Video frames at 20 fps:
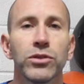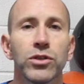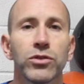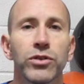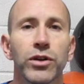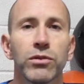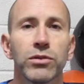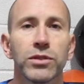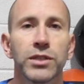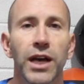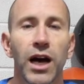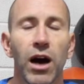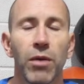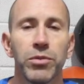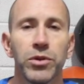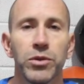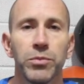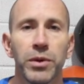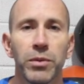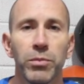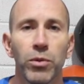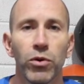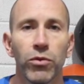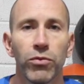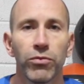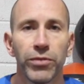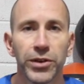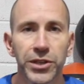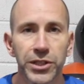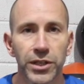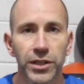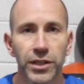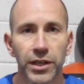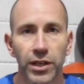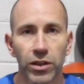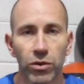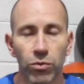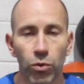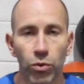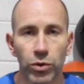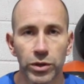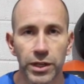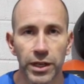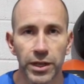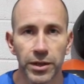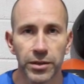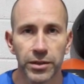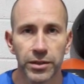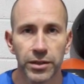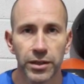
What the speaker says: and drills to help you be more efficient in the water,